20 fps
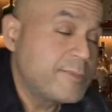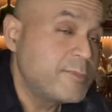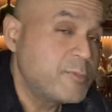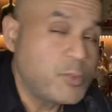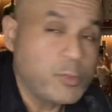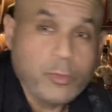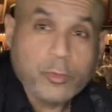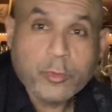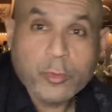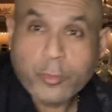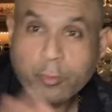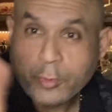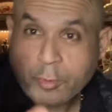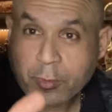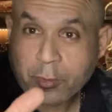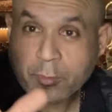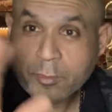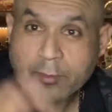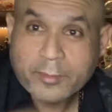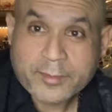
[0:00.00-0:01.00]
you do
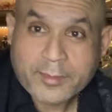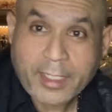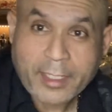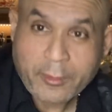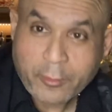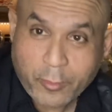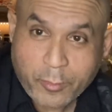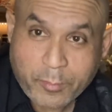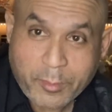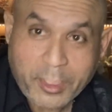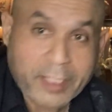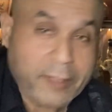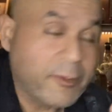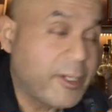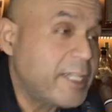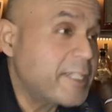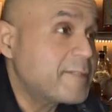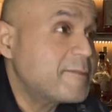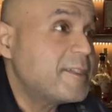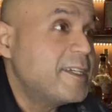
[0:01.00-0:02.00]
you, I do me,
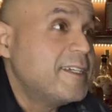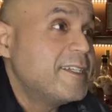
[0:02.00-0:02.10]
right?